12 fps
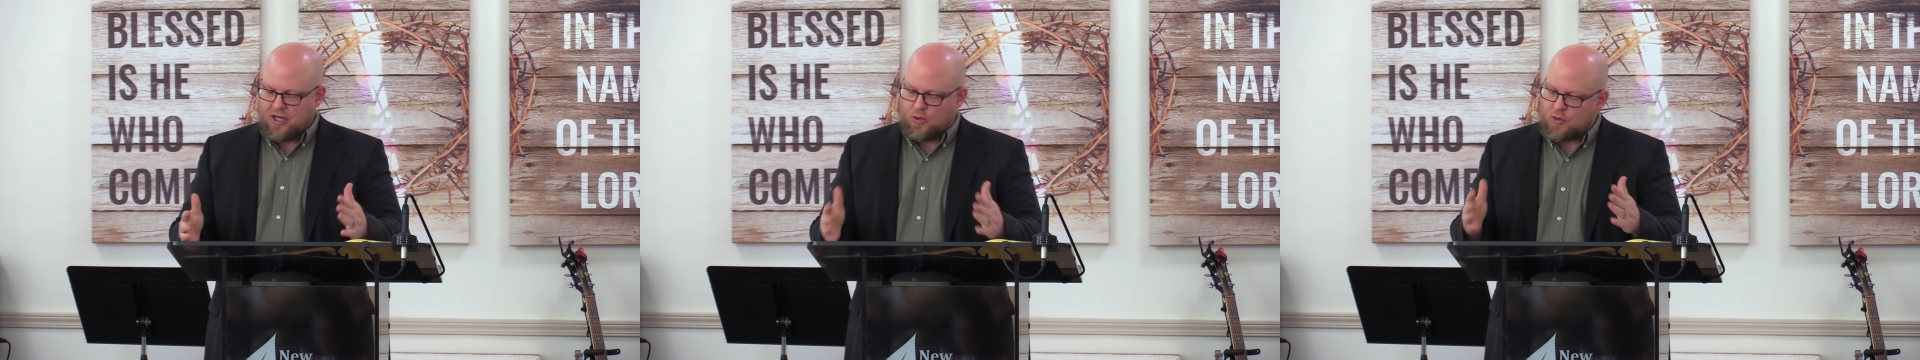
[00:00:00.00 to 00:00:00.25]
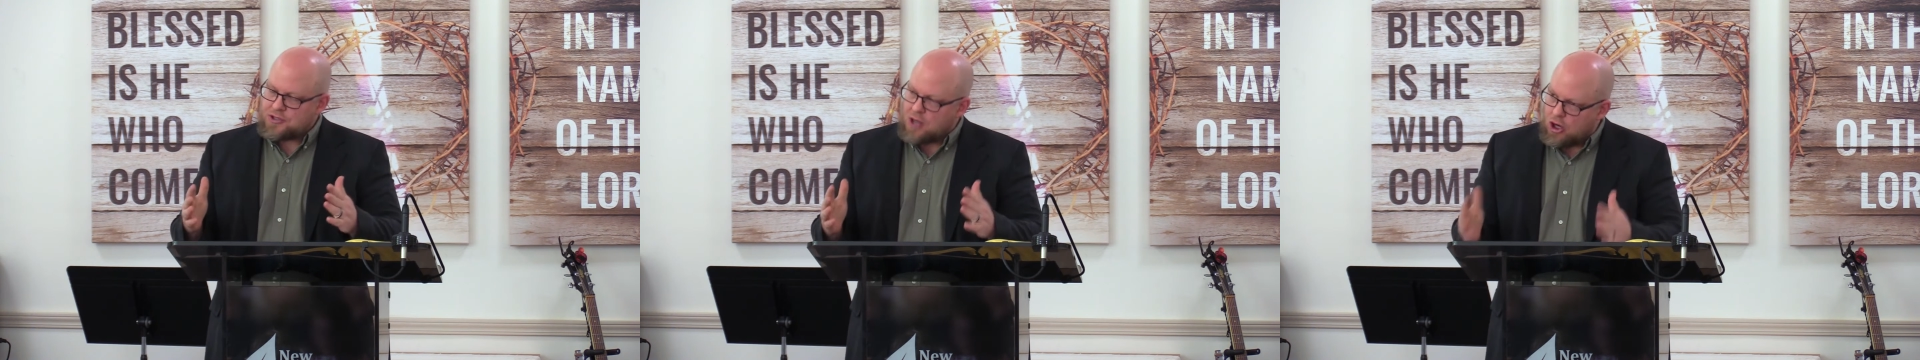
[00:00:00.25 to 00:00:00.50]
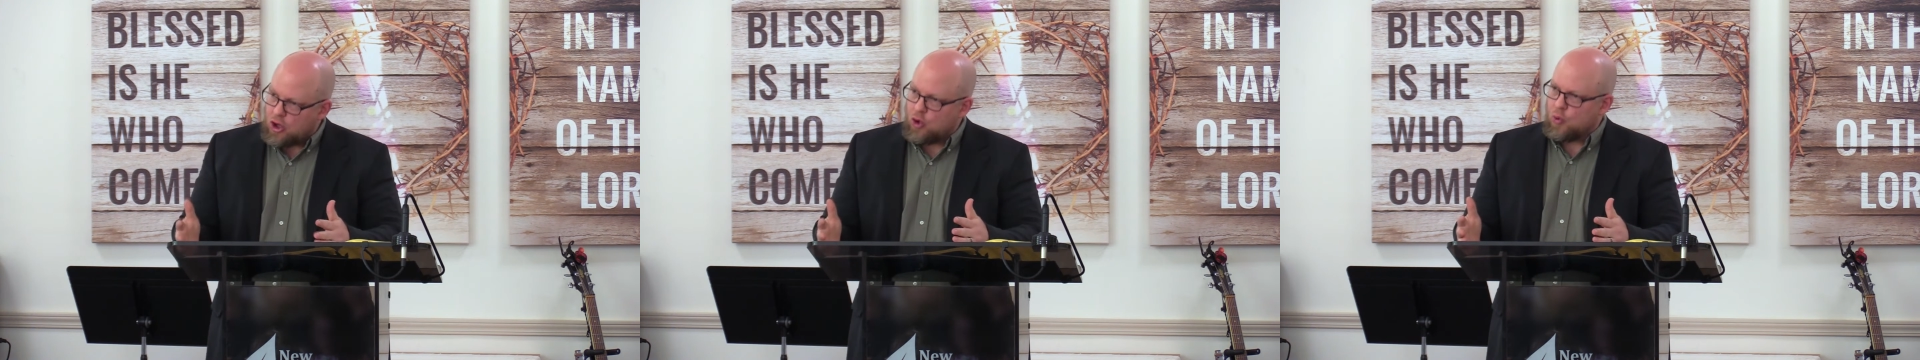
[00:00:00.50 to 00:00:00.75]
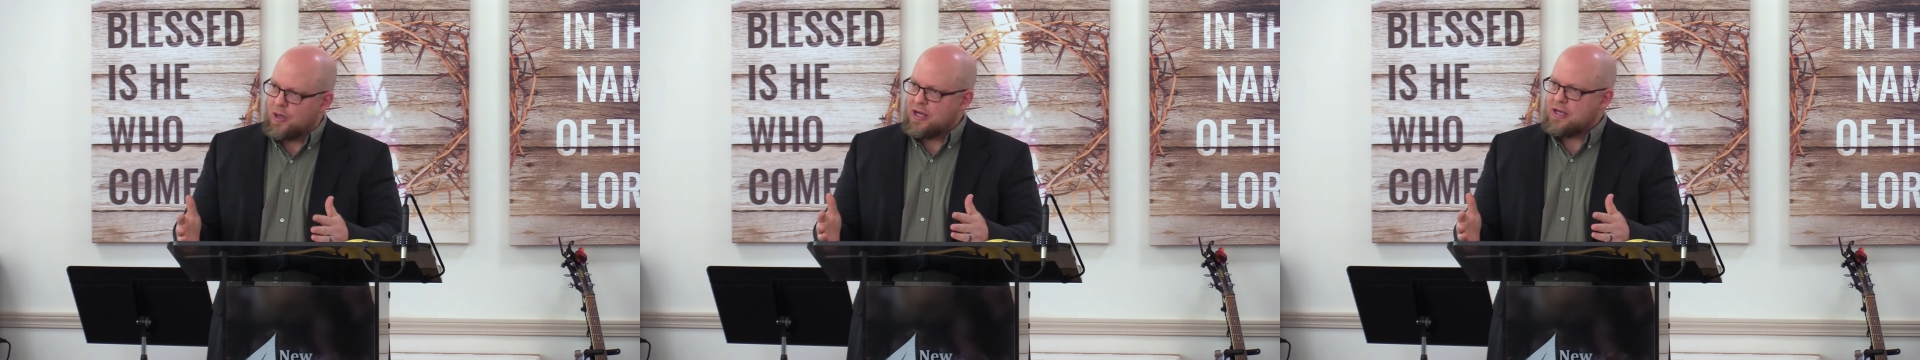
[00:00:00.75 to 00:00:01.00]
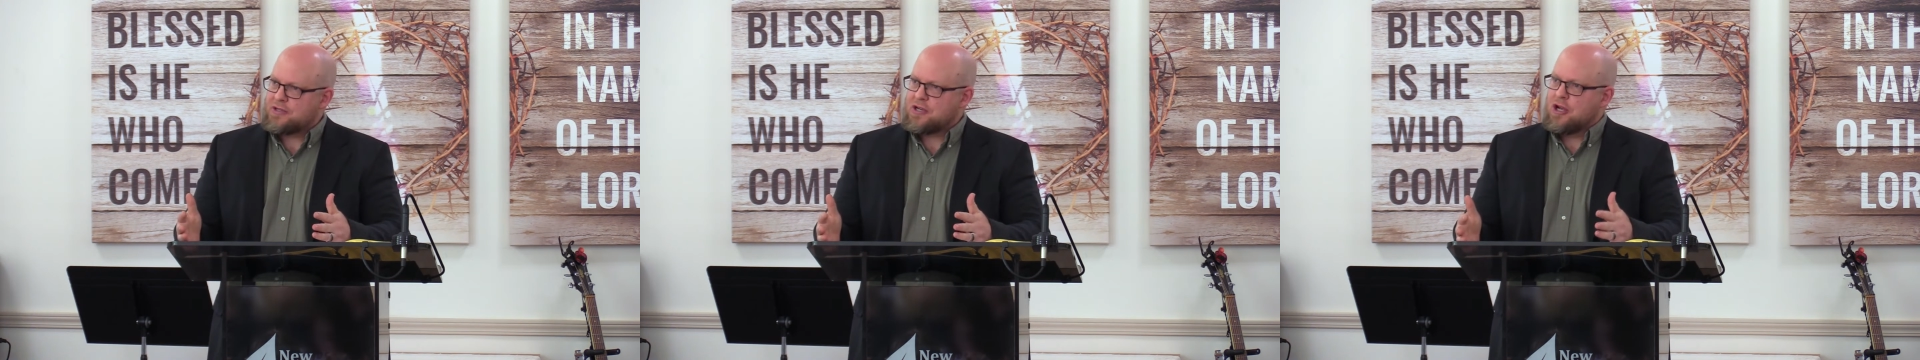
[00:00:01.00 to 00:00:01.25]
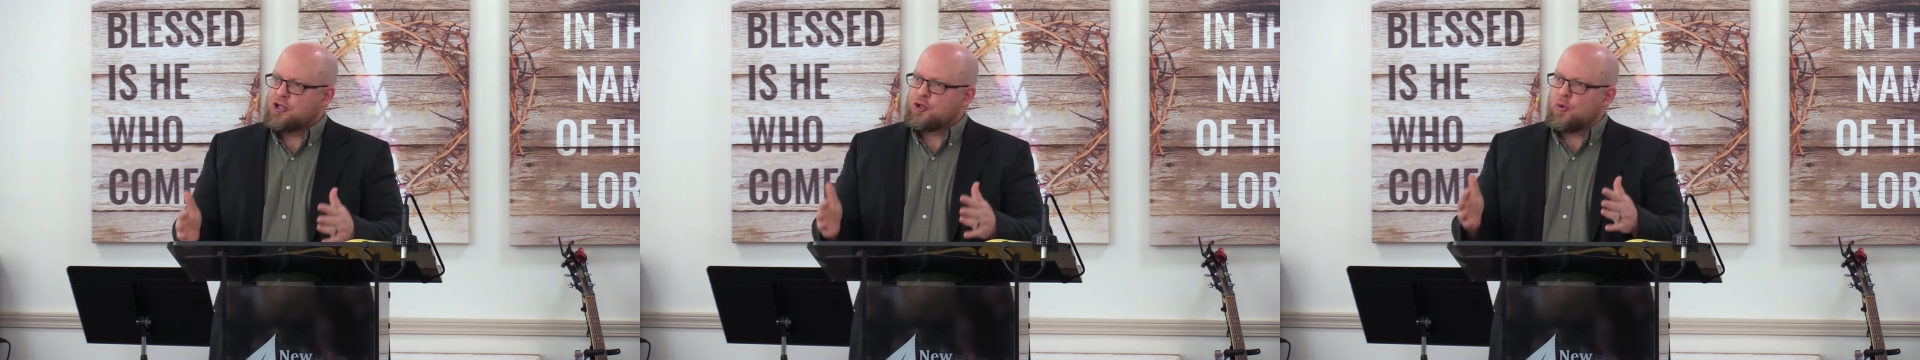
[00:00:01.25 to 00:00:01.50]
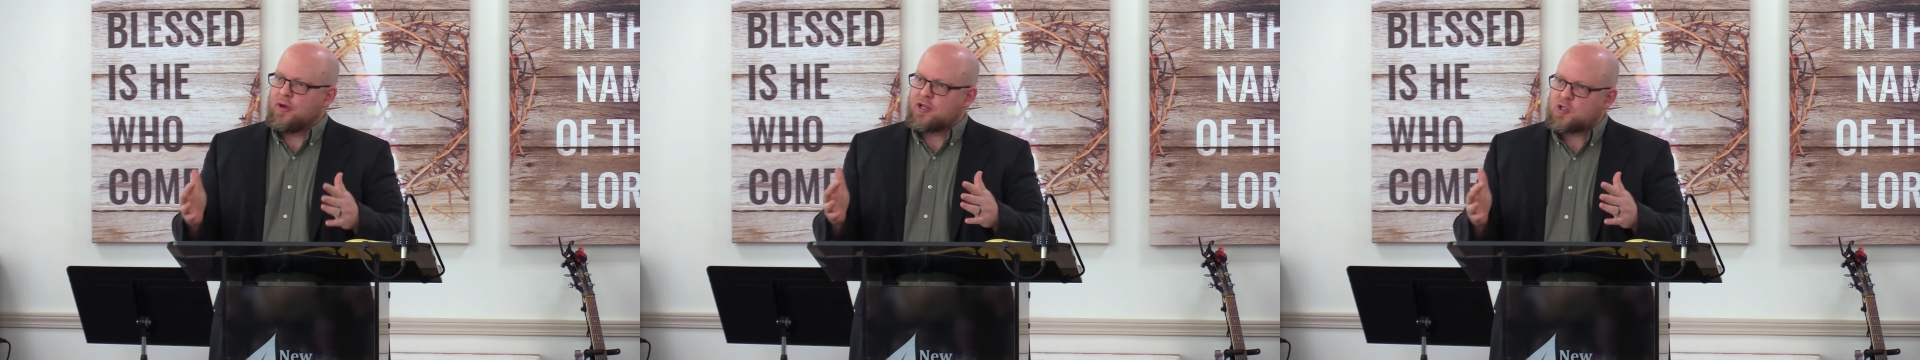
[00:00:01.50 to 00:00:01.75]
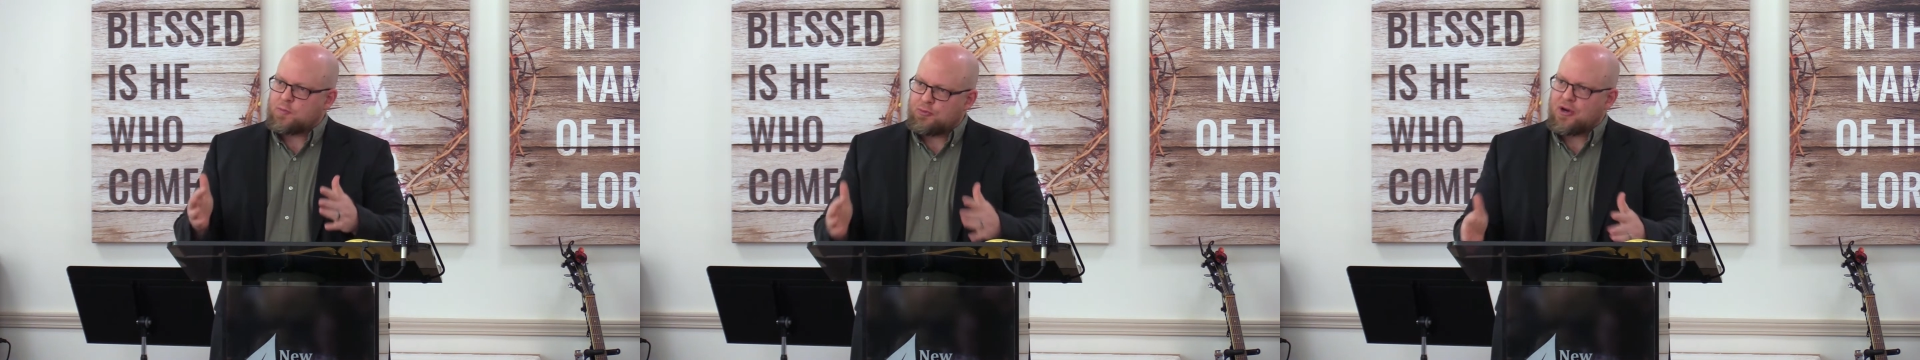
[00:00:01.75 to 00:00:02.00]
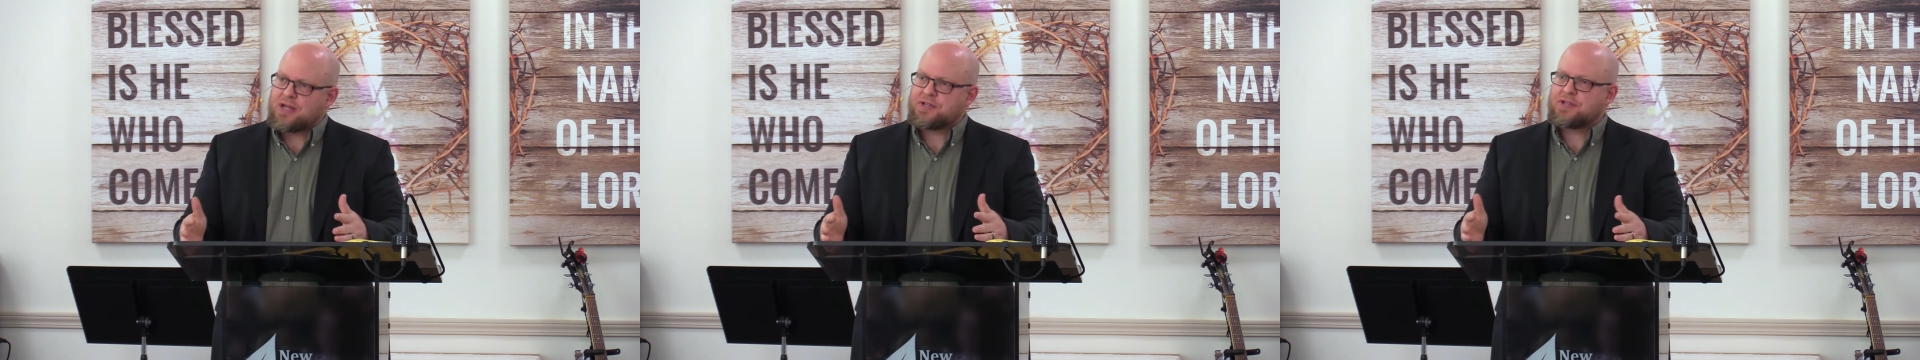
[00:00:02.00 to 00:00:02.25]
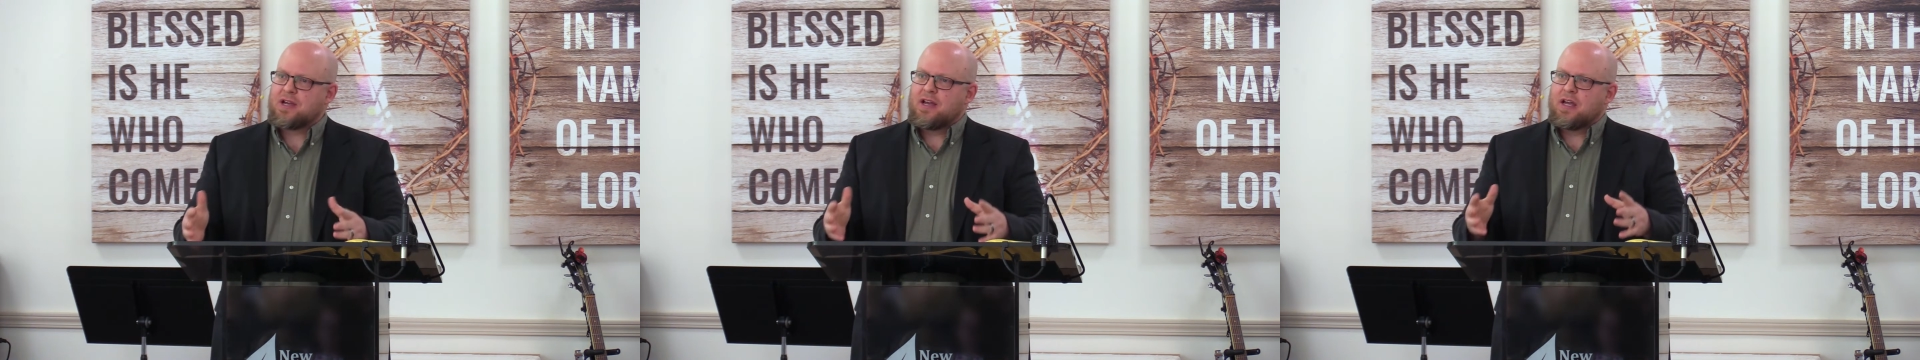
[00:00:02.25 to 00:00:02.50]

it was always to express